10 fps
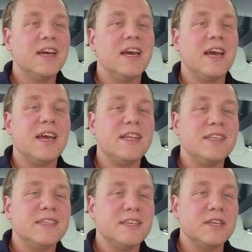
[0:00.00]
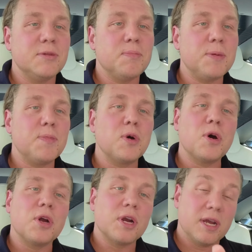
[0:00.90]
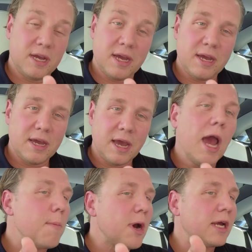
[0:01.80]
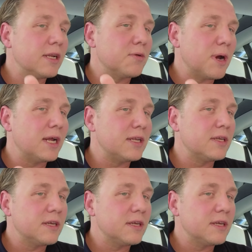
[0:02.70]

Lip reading: And people are, am I in the right,